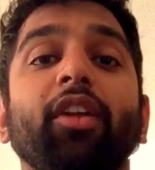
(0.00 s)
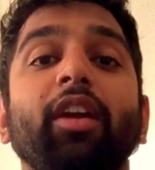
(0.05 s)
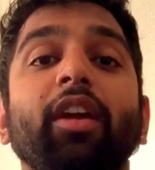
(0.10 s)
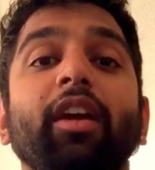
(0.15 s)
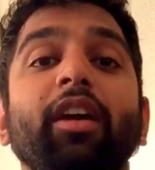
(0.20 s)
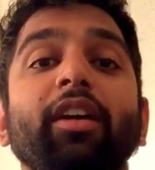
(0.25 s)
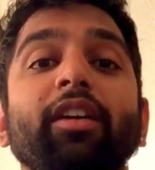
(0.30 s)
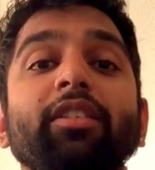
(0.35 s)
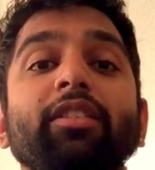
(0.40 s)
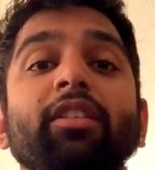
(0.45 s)

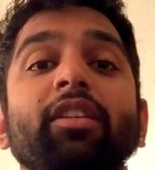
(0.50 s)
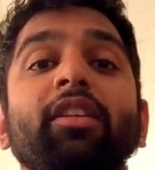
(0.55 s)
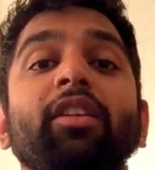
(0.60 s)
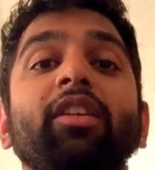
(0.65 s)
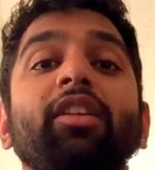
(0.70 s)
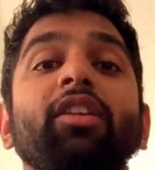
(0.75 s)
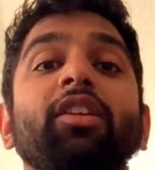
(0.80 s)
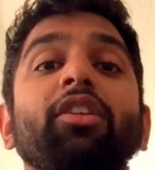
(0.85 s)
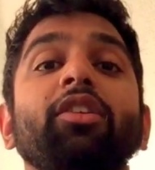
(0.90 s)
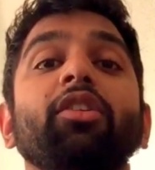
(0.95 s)
hacks,
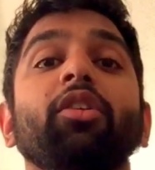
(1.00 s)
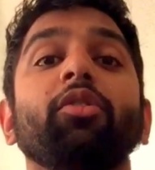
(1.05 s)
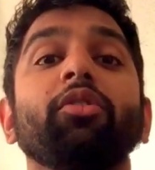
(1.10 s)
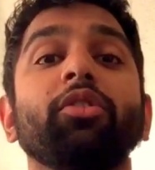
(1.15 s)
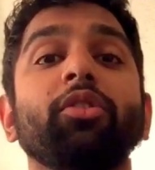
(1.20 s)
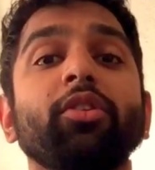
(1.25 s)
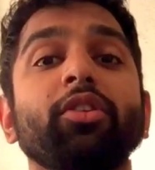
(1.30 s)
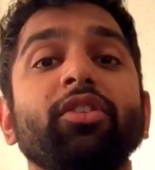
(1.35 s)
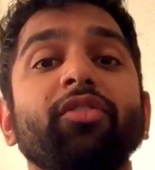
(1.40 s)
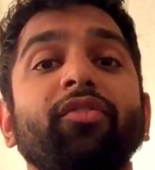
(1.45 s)
you know,
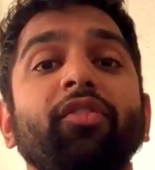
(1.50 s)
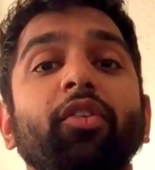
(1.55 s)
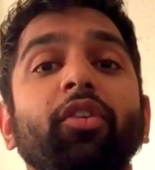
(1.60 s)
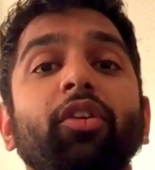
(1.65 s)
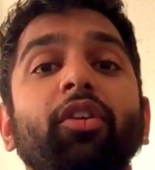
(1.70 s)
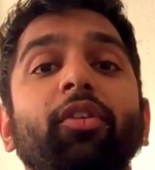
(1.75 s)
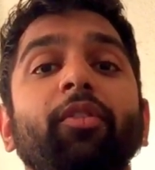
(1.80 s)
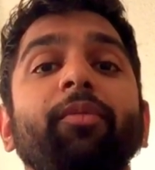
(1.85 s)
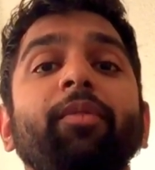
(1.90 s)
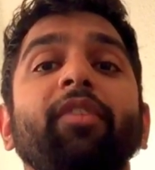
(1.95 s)

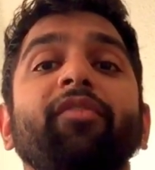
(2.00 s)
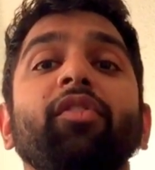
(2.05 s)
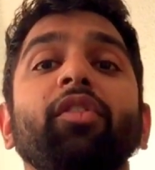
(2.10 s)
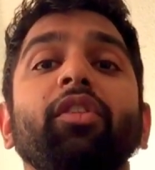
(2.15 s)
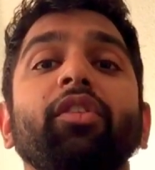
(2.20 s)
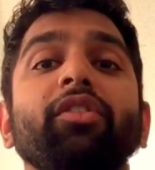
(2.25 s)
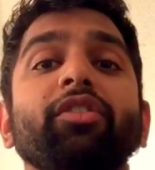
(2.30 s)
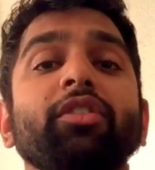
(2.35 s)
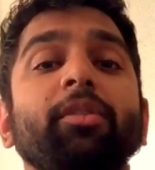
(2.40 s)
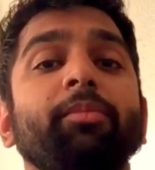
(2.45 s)
useful, if you
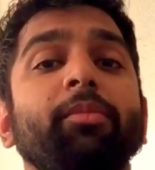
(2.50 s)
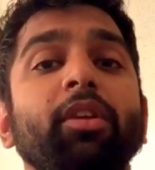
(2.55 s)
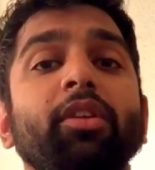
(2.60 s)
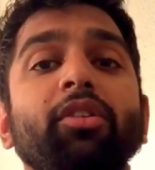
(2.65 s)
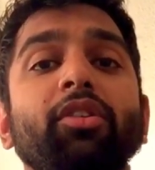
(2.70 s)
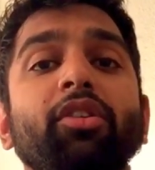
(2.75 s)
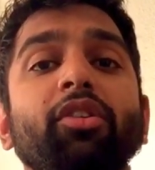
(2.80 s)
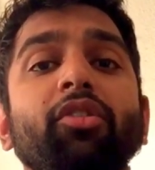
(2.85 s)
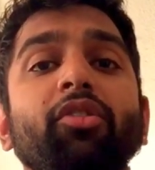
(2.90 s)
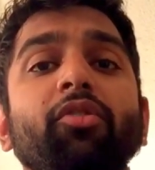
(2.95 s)
learned
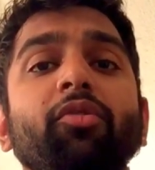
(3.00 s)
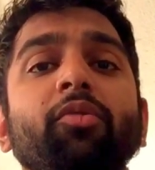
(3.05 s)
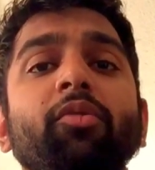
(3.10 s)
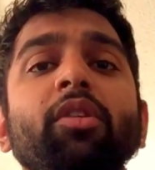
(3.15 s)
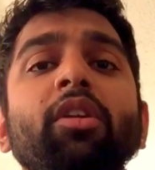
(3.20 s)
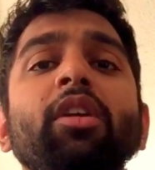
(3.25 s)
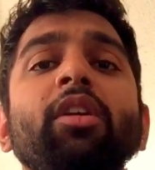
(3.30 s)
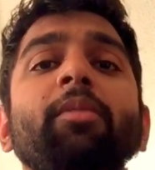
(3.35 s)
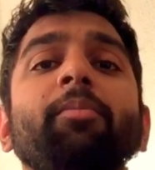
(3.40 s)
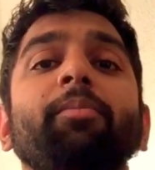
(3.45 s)
something new,
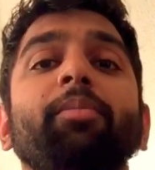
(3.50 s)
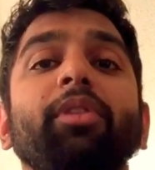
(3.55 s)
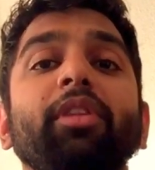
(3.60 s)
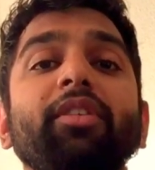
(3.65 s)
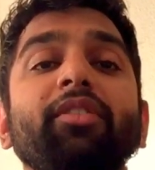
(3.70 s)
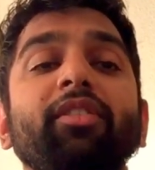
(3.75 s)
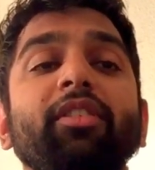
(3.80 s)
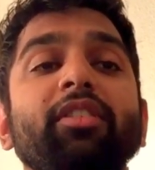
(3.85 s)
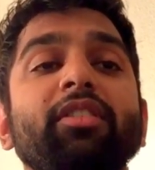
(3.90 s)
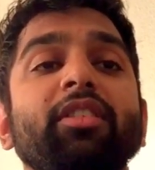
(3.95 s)

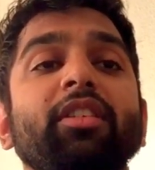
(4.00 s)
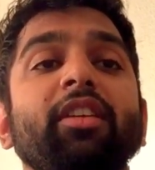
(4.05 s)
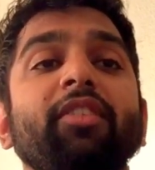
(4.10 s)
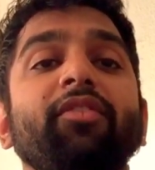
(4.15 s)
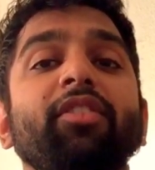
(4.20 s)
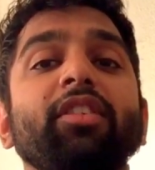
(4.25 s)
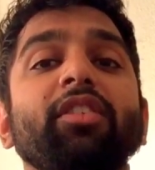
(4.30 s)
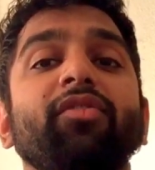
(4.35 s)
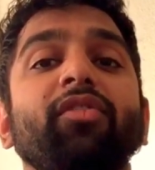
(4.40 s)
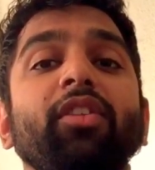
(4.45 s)
please
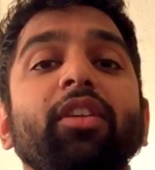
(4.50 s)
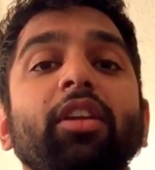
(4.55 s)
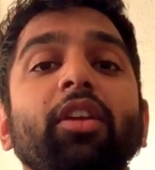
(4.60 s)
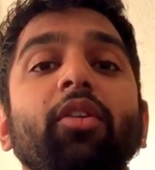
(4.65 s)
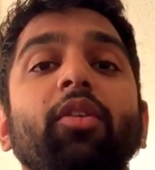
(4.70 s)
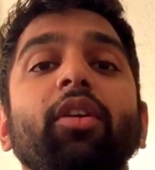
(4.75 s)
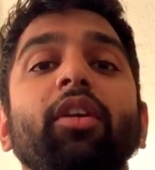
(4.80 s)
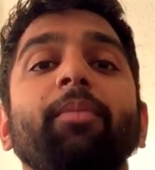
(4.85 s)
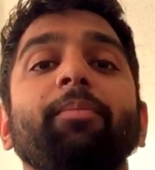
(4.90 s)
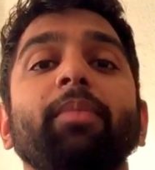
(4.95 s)
give this
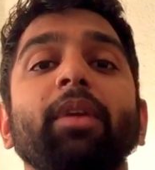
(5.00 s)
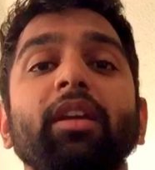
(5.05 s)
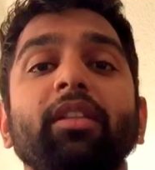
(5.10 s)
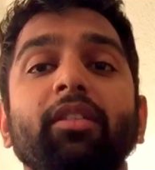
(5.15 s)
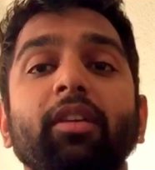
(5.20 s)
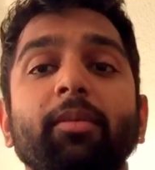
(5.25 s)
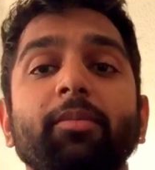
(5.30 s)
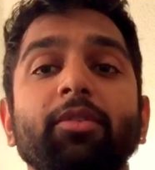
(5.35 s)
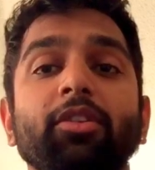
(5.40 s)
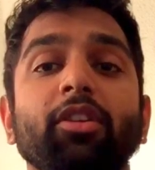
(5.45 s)
video a big
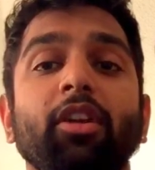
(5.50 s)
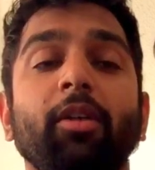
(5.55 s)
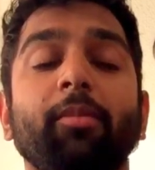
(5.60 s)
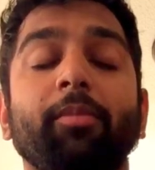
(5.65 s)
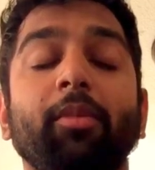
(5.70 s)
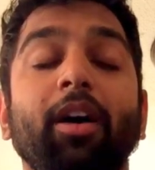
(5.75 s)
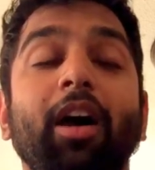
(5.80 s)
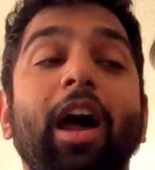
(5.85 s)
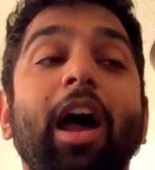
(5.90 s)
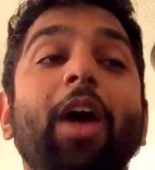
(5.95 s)
thumbs
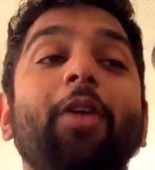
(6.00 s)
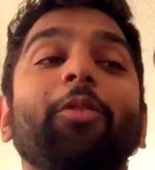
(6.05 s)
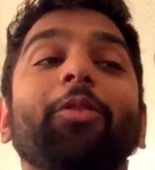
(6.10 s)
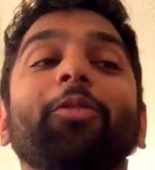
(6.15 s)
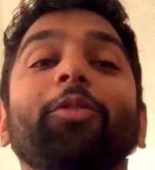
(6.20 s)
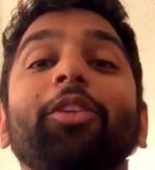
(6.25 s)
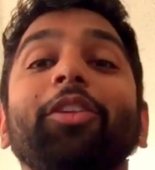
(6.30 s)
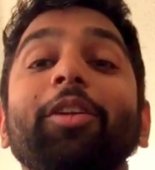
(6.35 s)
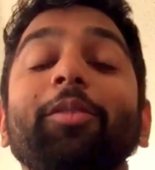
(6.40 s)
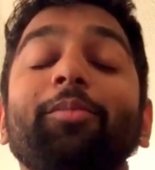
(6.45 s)
up. I would
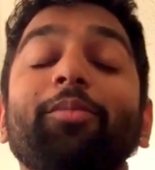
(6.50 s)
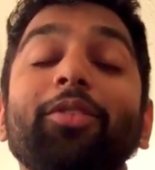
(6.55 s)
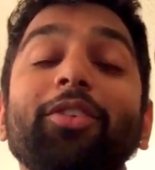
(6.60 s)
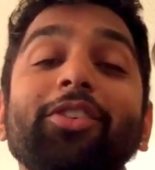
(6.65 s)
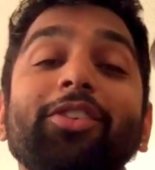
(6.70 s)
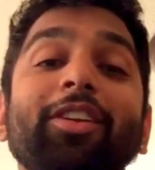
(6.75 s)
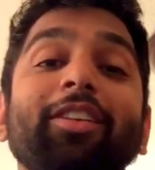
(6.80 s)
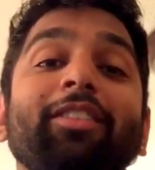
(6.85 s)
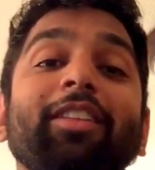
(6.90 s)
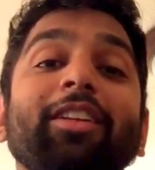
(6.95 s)
really
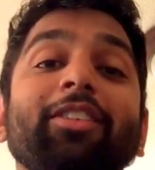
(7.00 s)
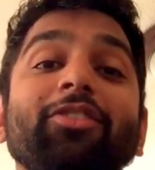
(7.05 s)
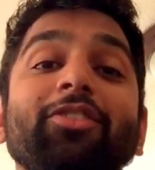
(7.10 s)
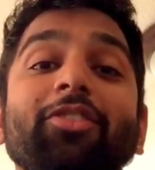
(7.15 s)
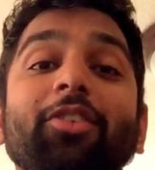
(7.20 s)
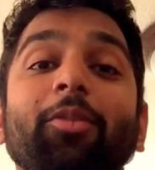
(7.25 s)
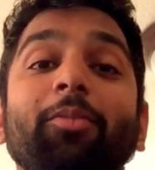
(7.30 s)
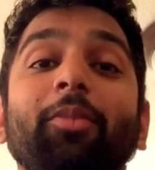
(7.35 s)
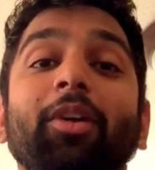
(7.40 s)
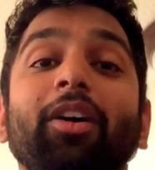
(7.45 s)
appreciate that
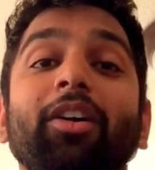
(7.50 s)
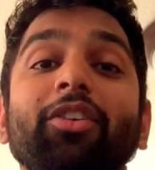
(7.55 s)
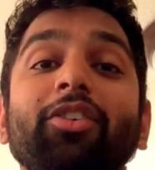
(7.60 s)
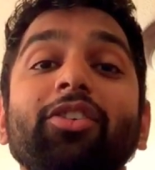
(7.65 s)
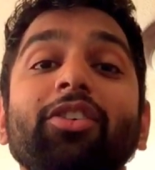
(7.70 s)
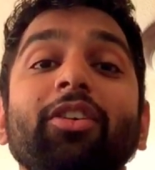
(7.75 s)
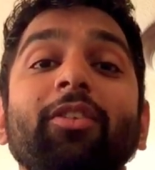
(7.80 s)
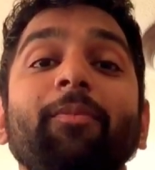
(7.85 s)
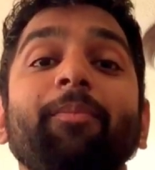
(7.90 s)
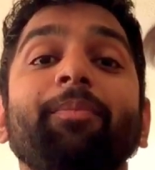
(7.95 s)
so
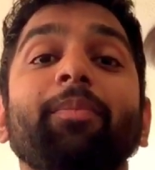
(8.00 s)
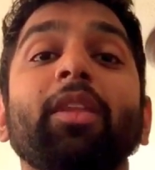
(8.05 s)
much.